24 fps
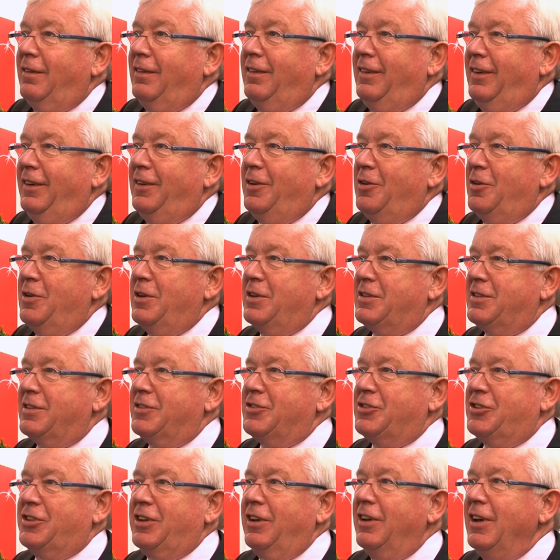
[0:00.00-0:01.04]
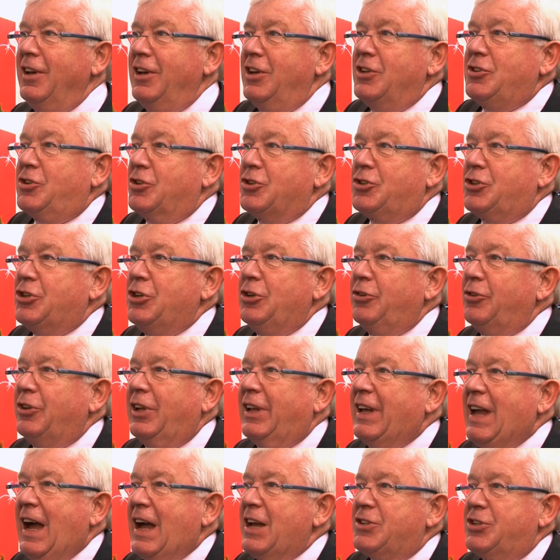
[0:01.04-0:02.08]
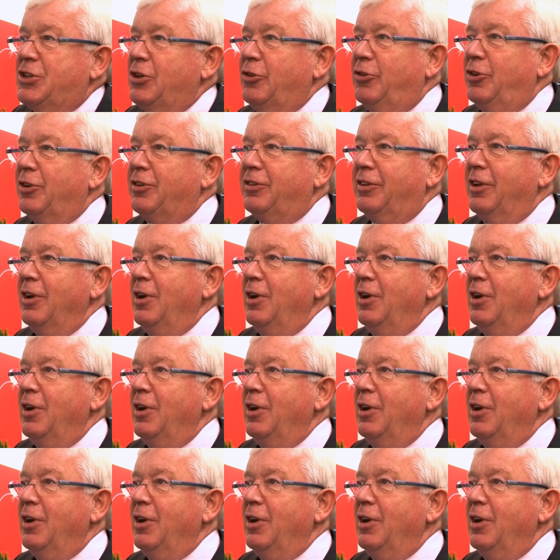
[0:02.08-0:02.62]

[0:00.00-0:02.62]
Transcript: It's a shielded, gas shielded